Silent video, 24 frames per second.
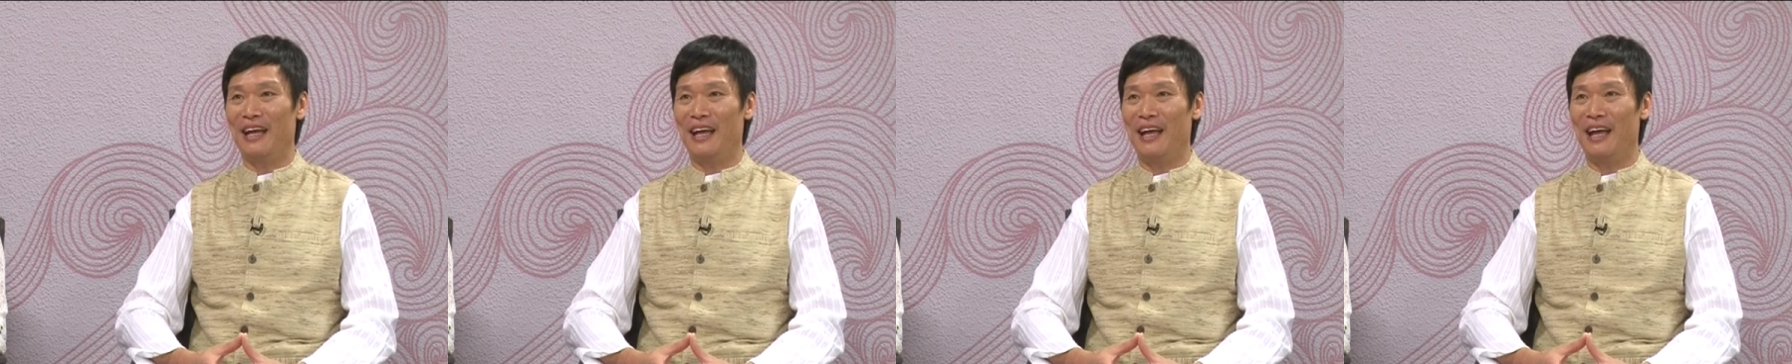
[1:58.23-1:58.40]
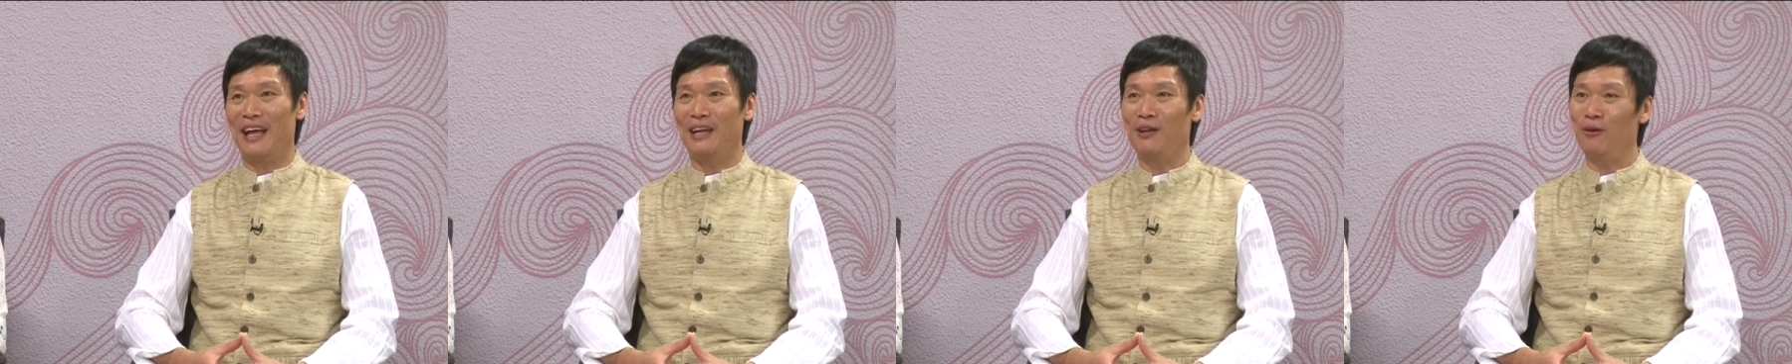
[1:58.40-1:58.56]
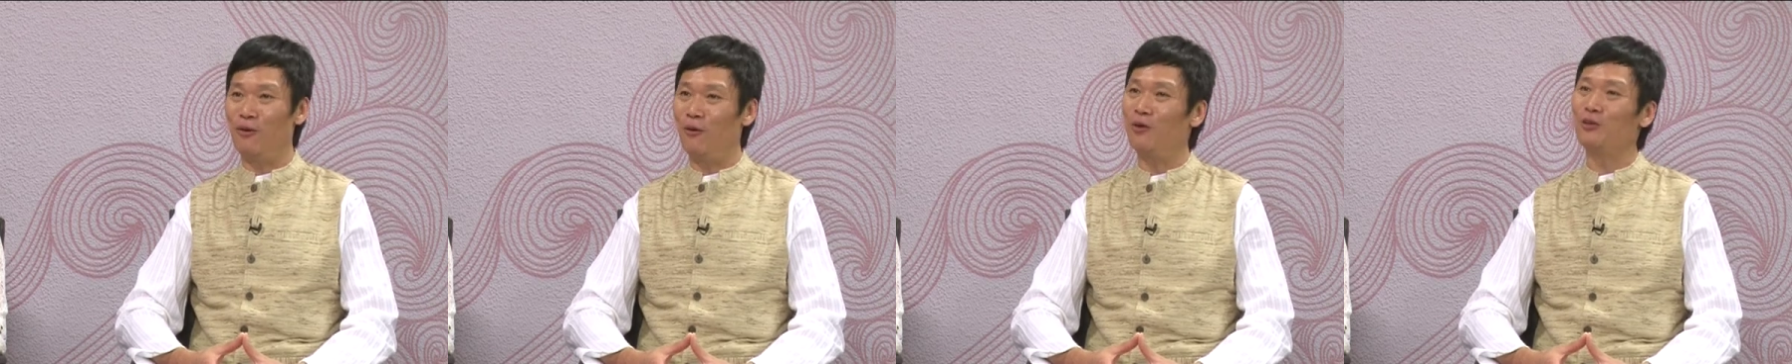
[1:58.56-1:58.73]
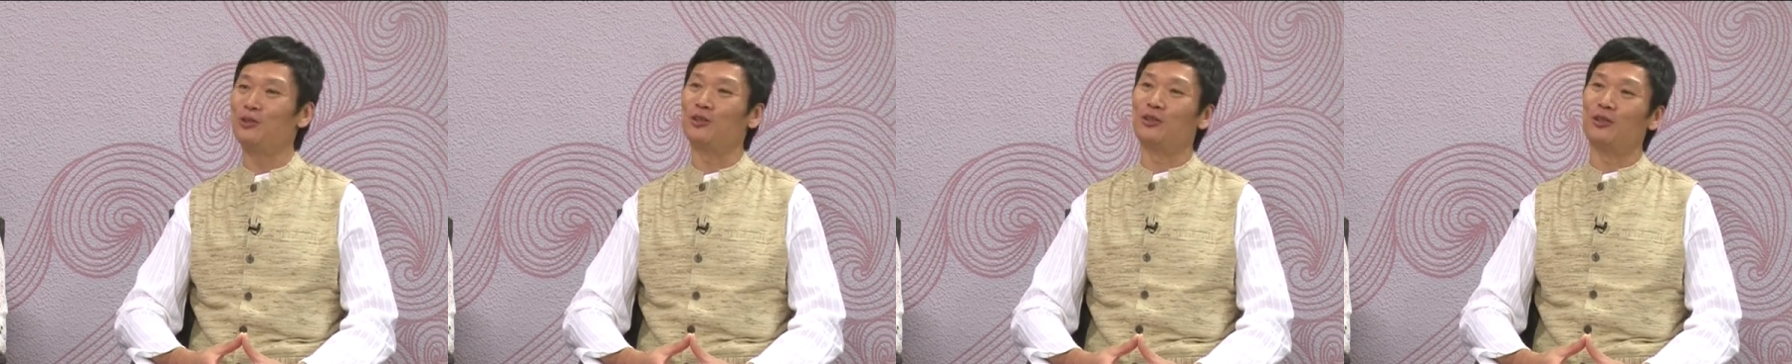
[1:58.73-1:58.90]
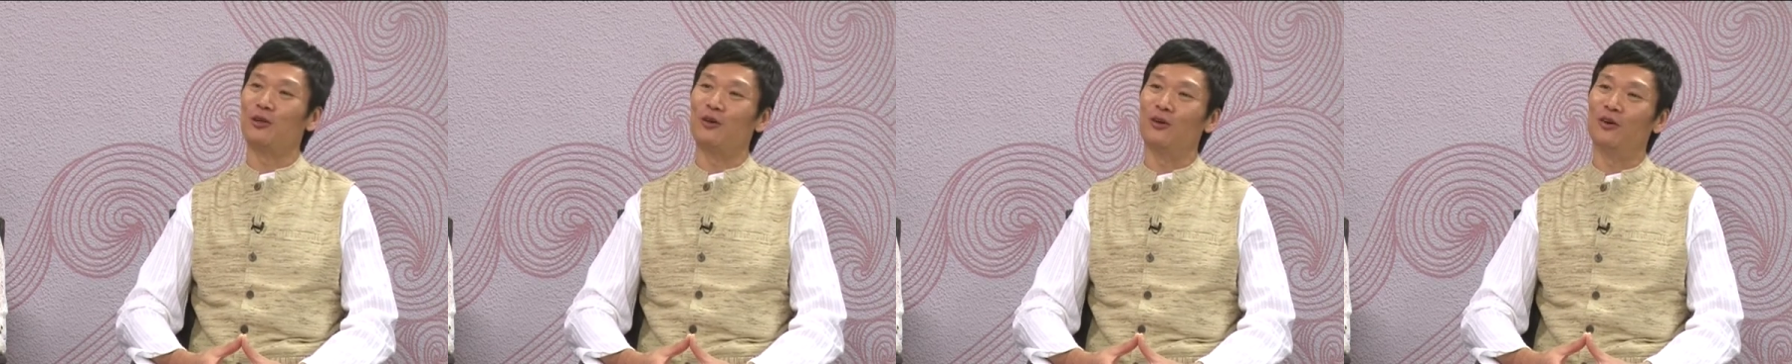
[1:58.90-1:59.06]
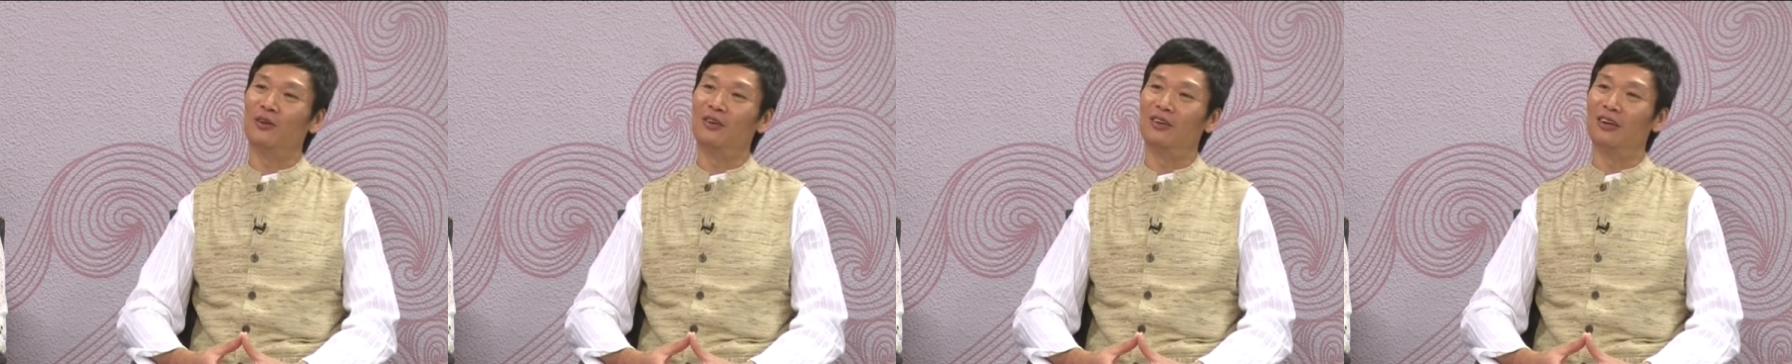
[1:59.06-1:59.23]
And
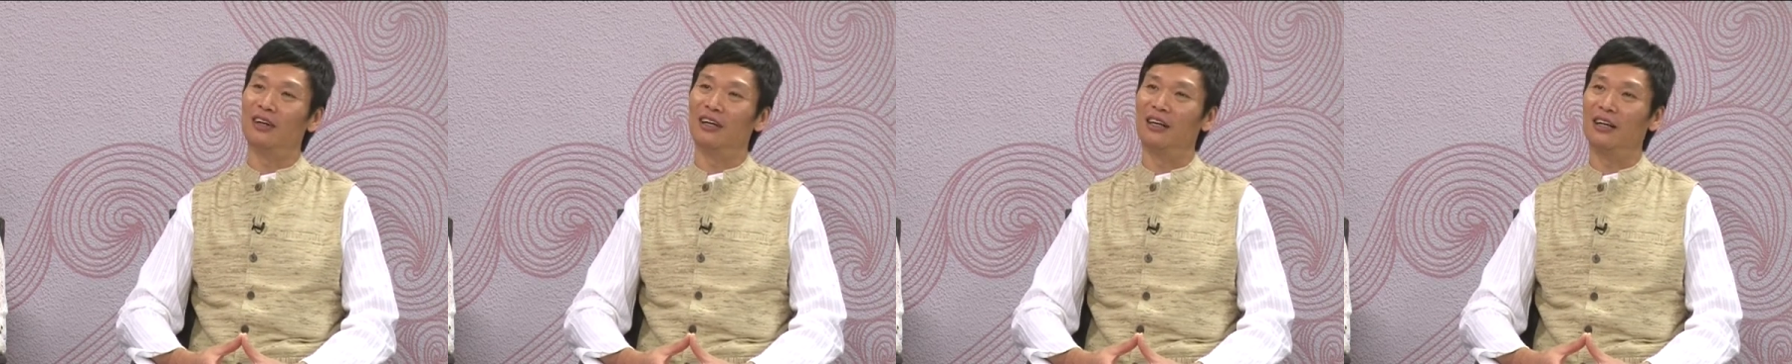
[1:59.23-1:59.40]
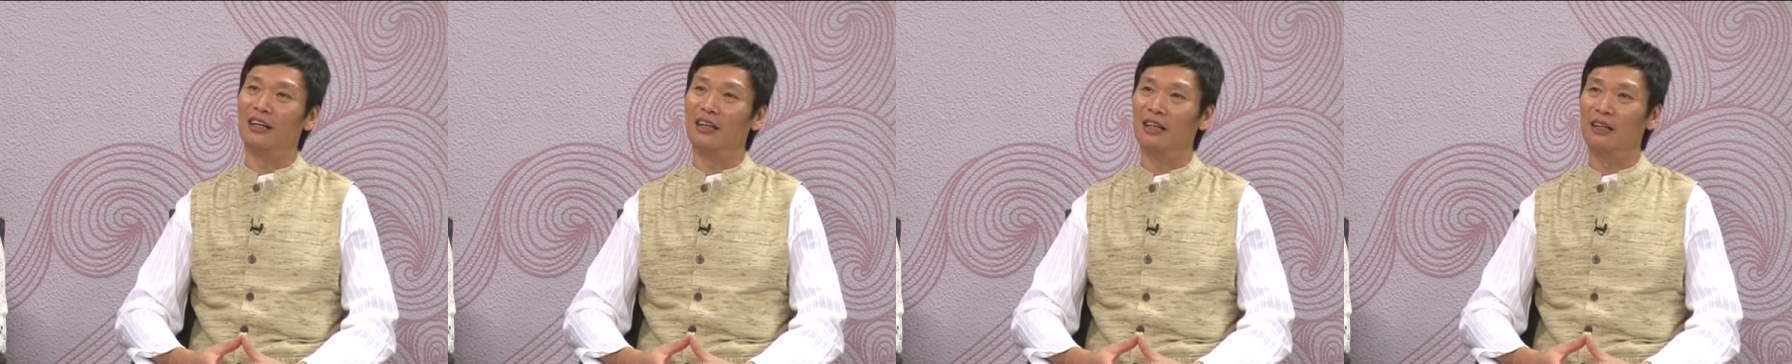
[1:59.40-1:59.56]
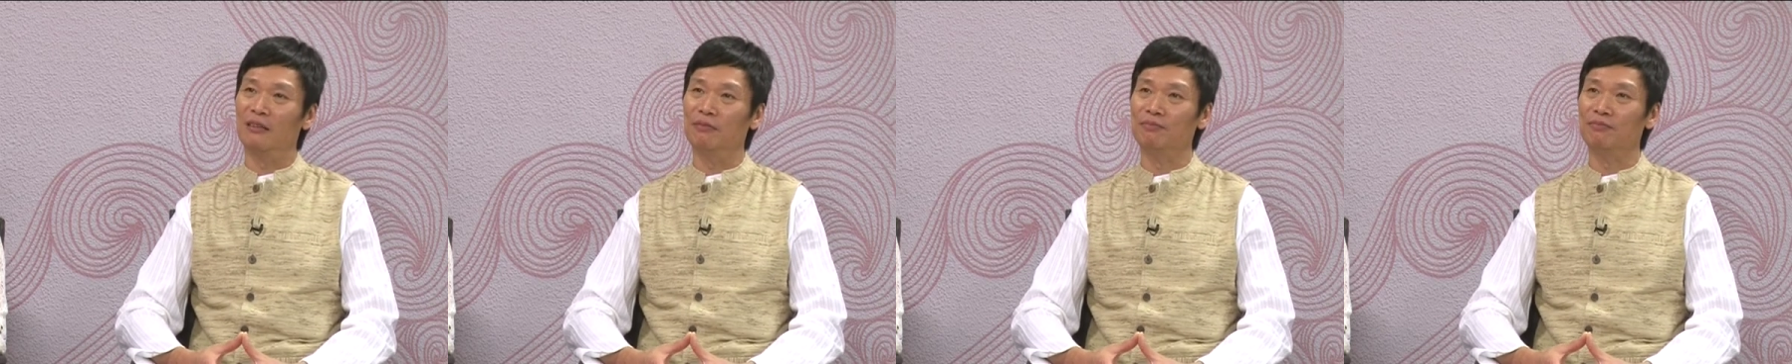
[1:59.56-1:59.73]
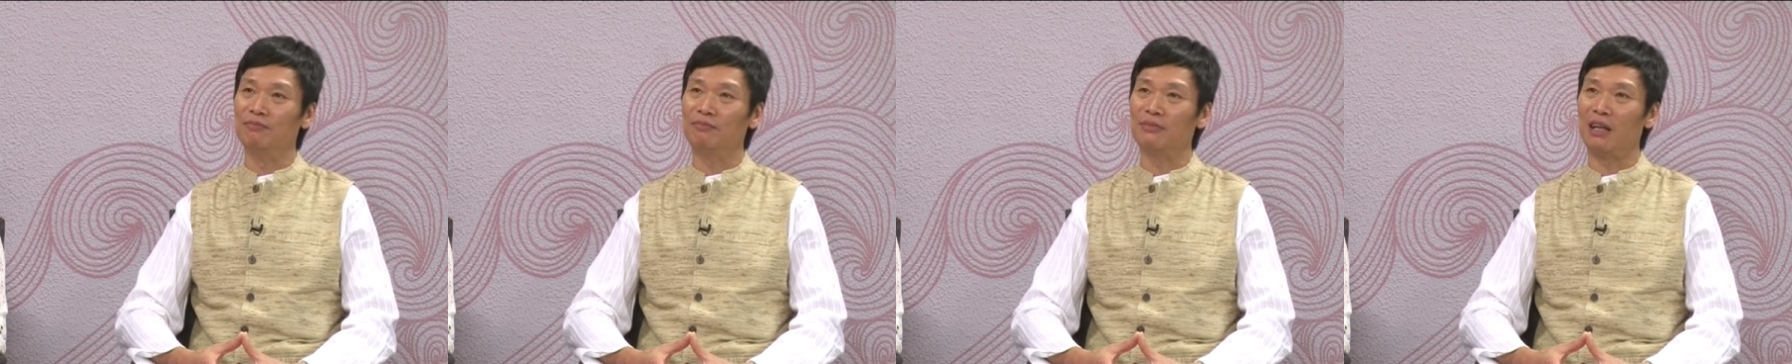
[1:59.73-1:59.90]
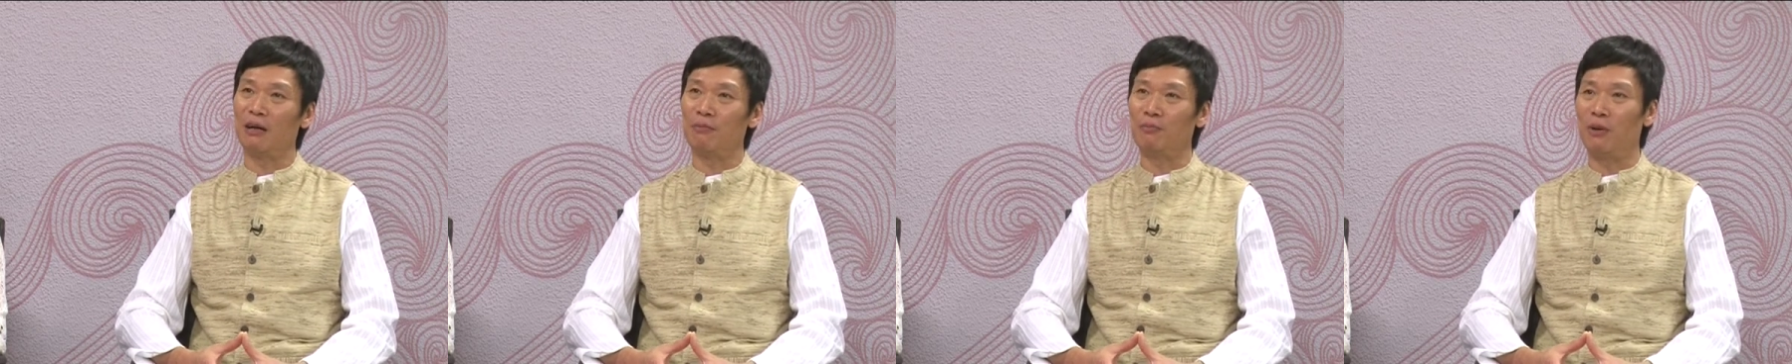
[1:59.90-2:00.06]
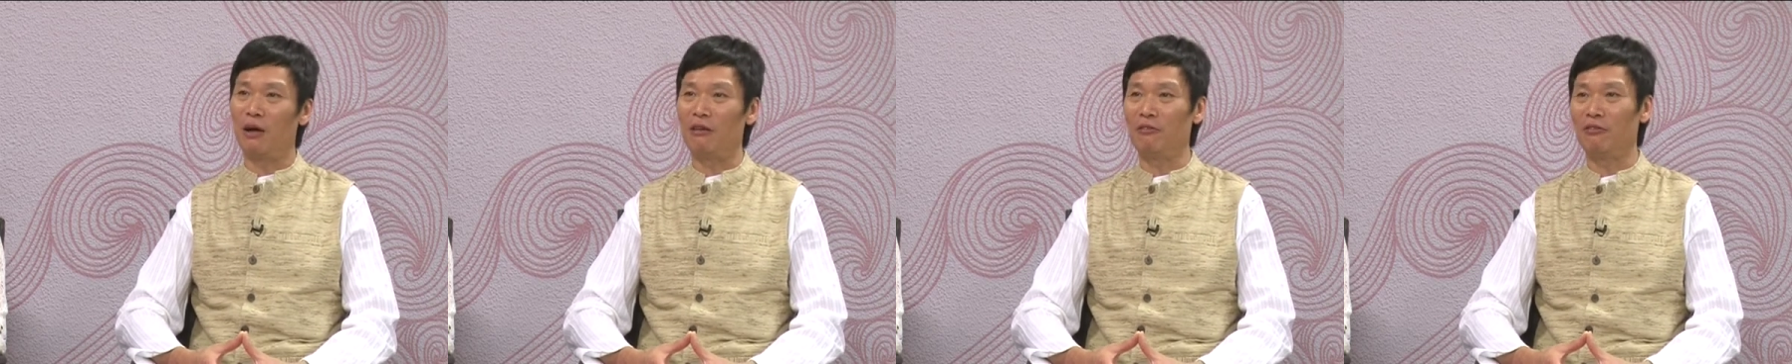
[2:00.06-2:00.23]
also,
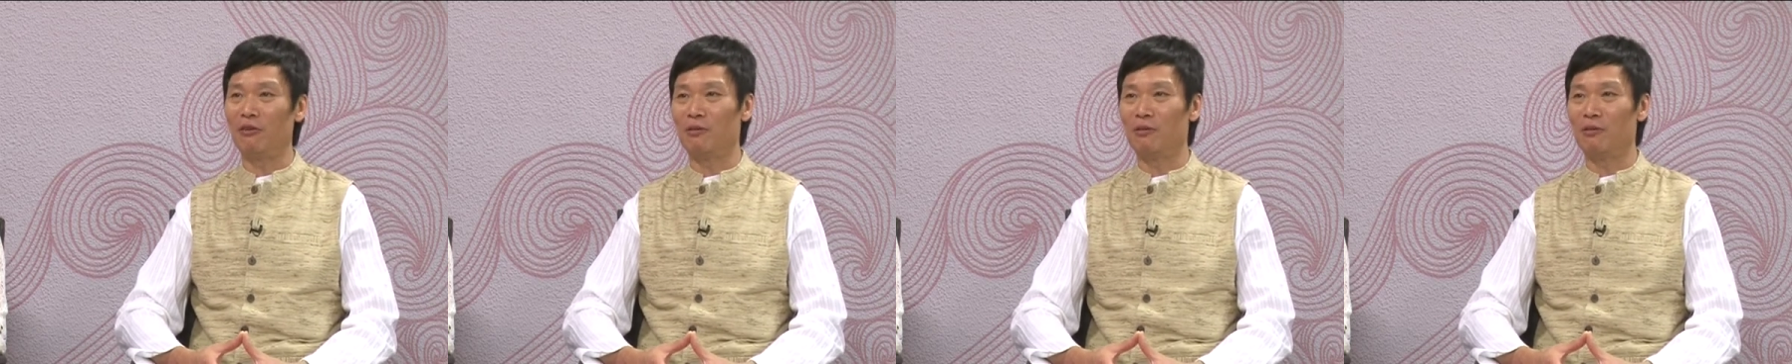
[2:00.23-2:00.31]
apart